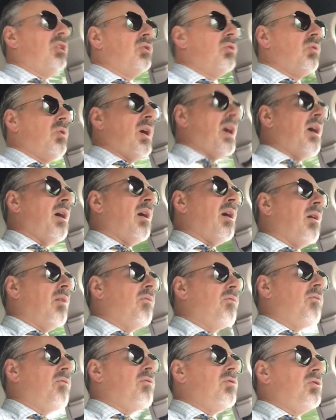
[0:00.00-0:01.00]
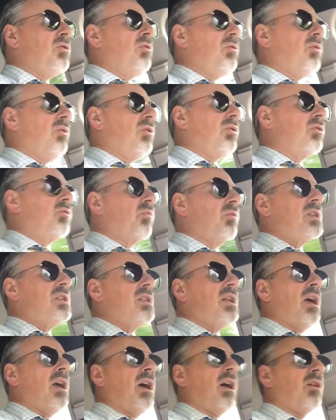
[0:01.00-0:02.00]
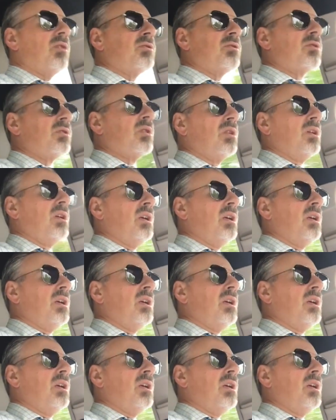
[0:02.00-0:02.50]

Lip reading: you have, a greenhouse,